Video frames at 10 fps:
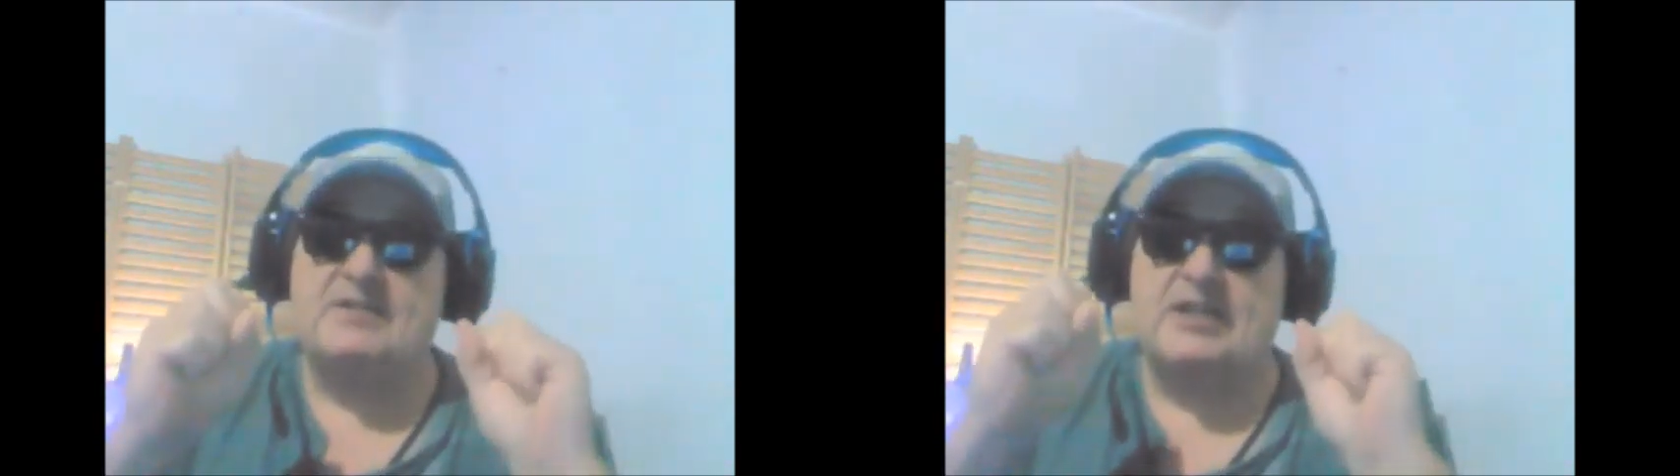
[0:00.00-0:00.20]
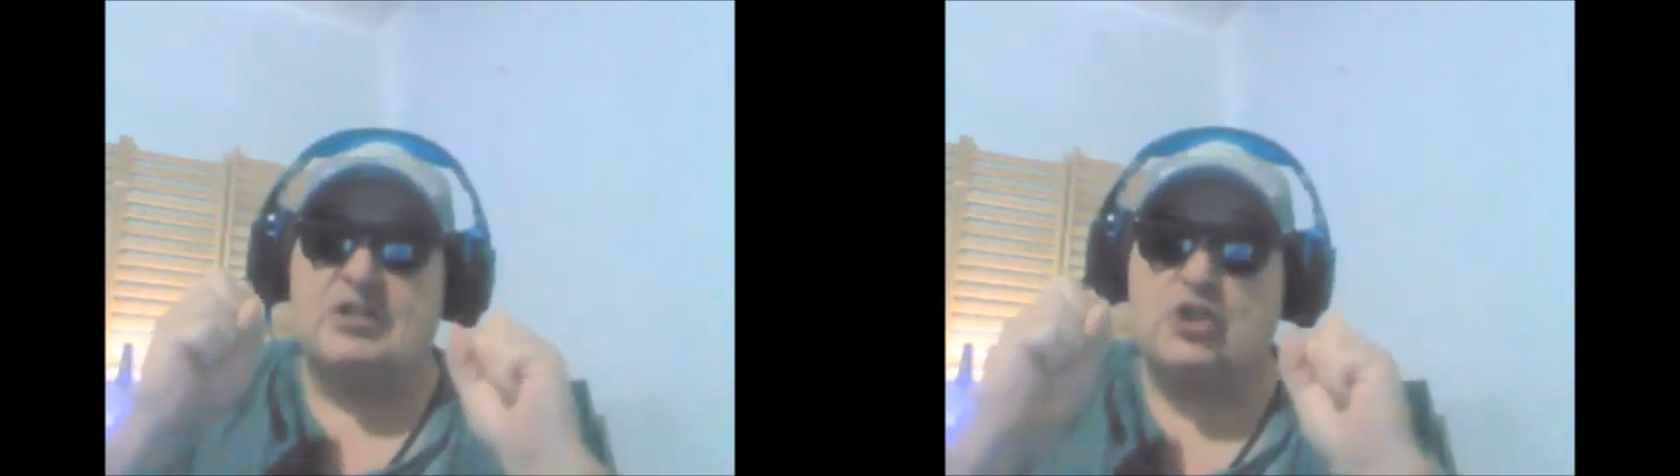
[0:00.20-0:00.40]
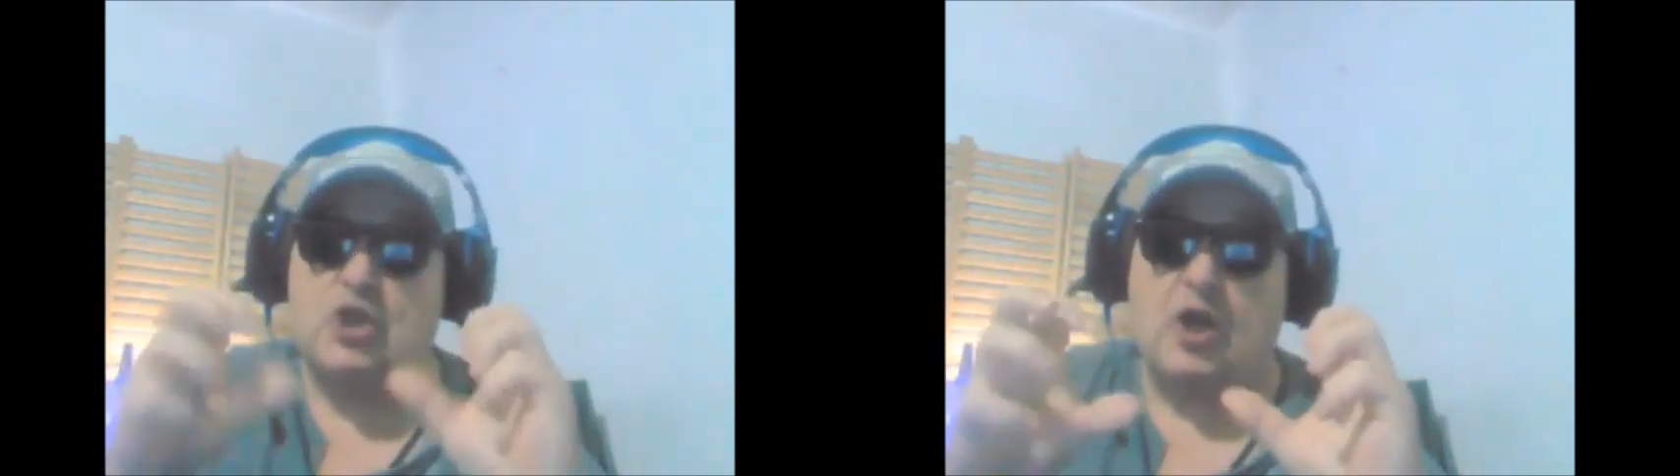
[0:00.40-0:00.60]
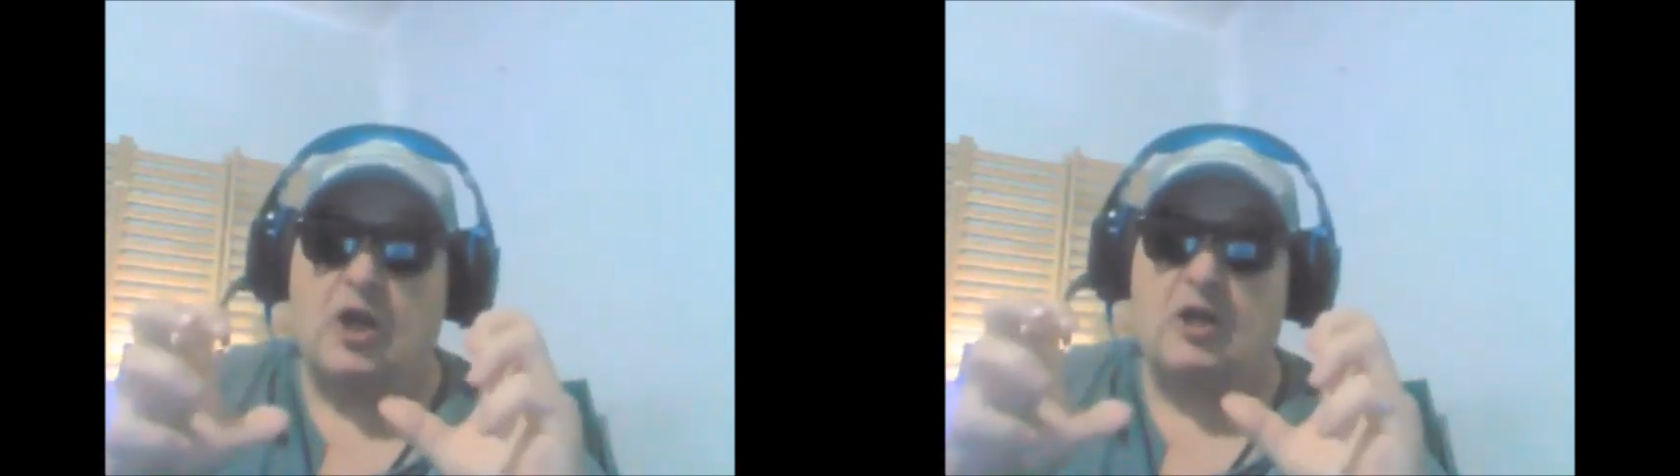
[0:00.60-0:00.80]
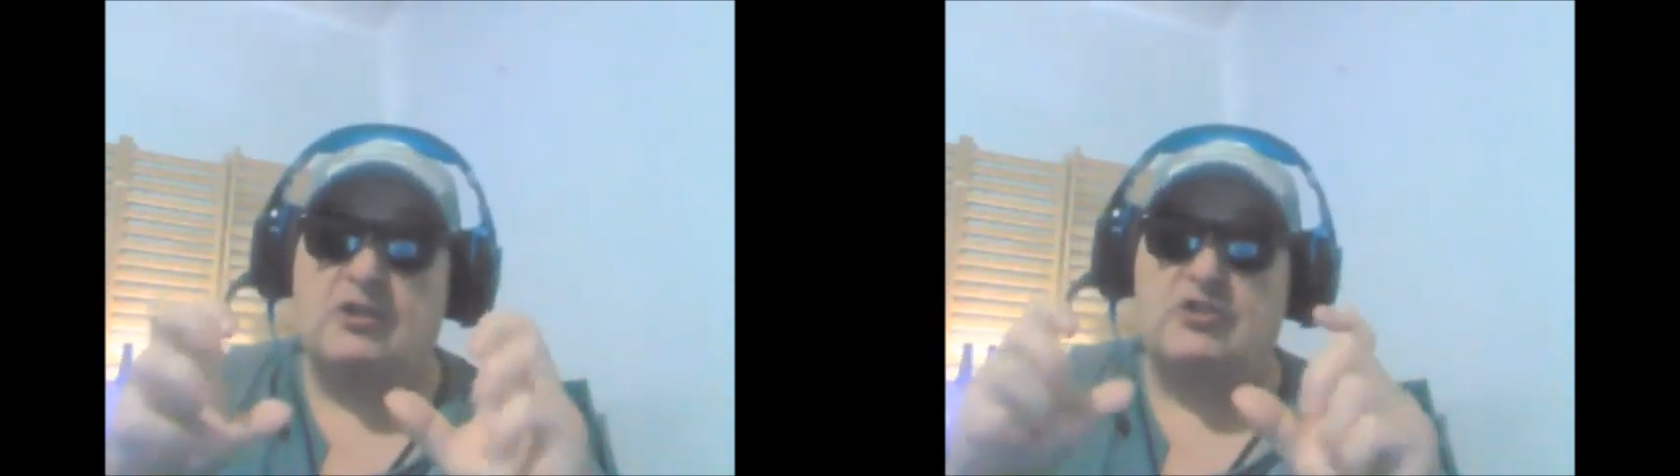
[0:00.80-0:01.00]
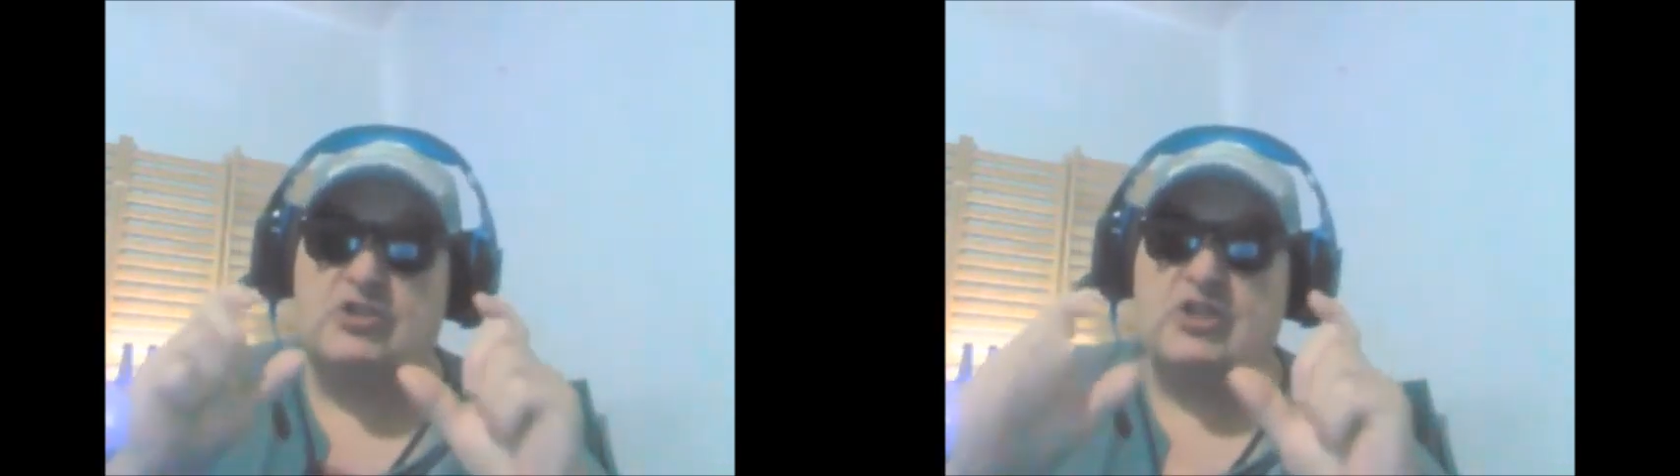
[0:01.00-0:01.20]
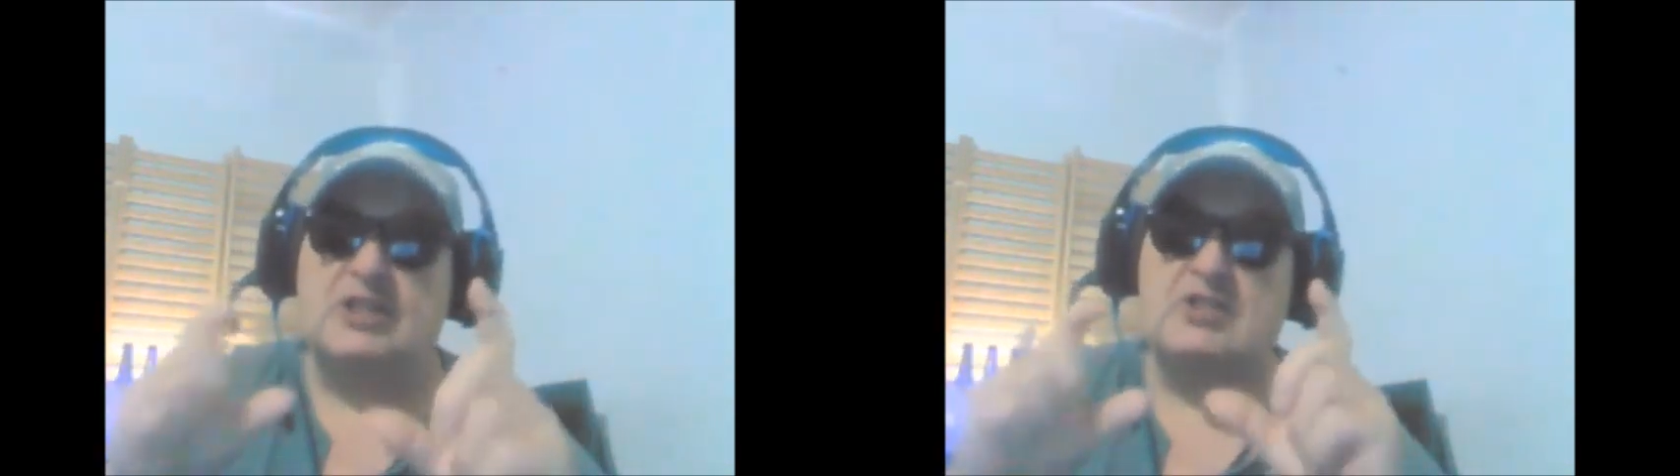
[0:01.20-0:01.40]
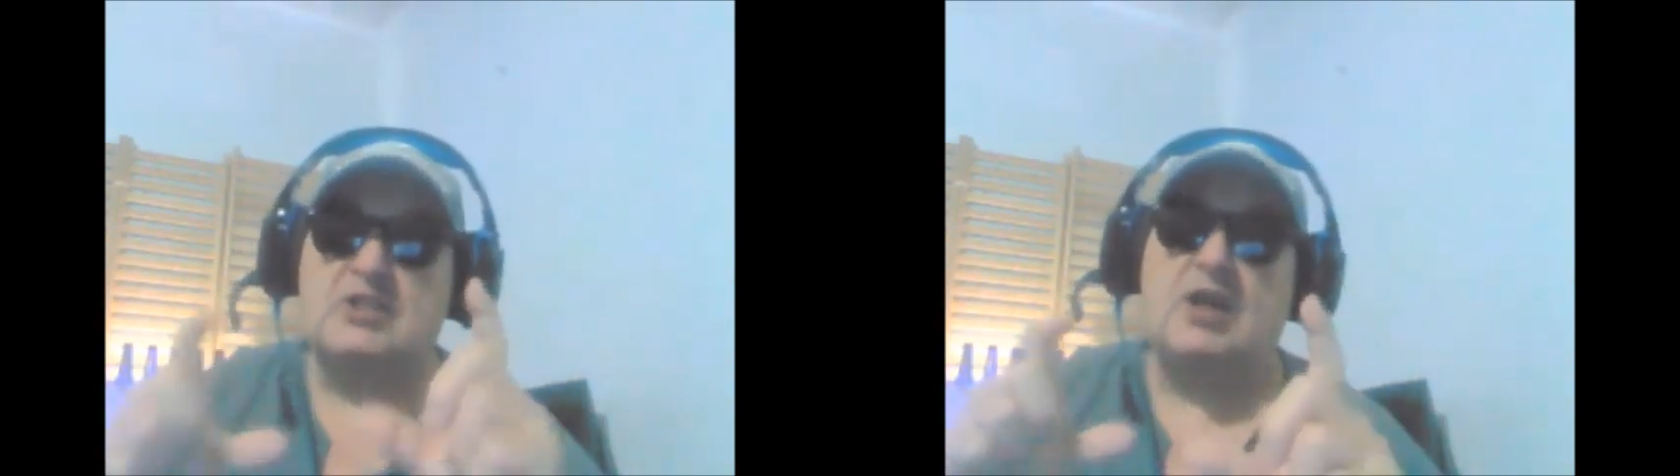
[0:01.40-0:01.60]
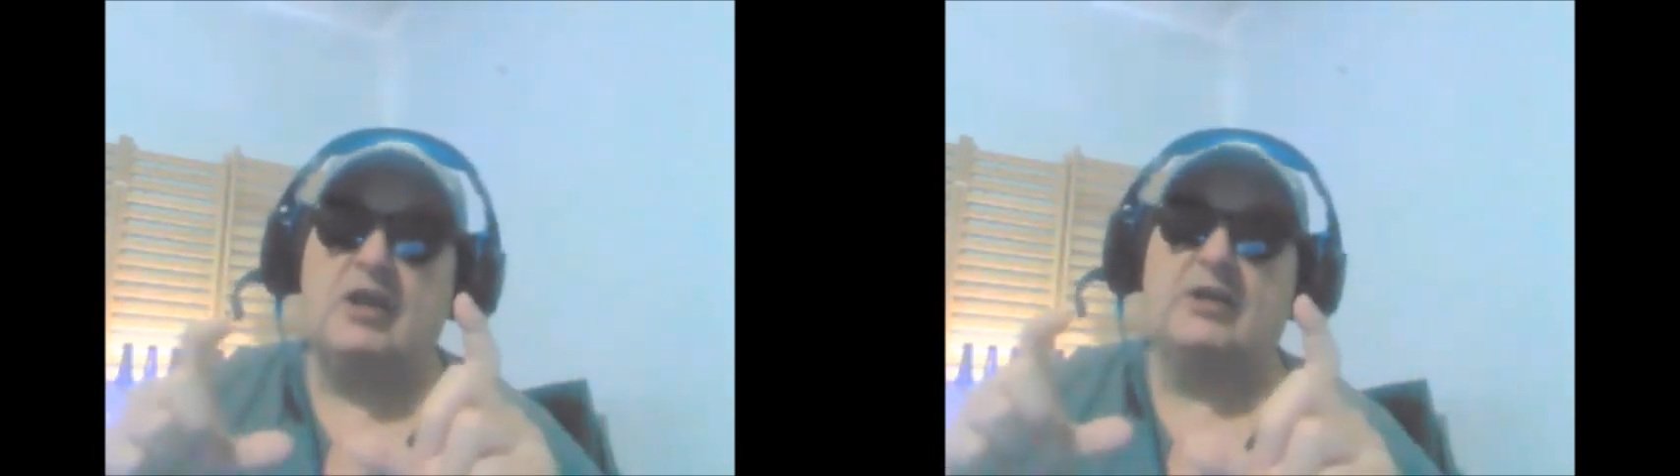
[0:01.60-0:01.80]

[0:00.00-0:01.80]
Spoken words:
it a charge just long